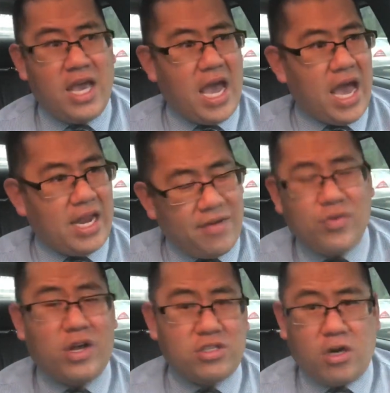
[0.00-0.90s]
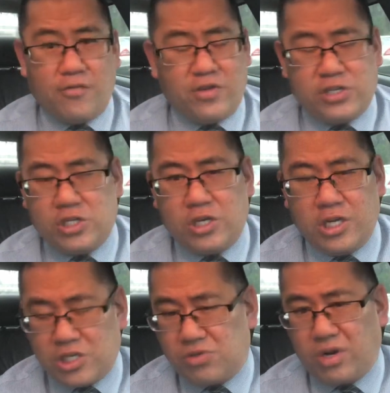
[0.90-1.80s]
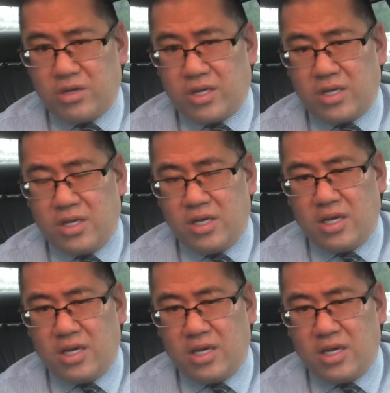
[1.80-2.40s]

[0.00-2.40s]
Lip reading: and everyone else in our division is struggling.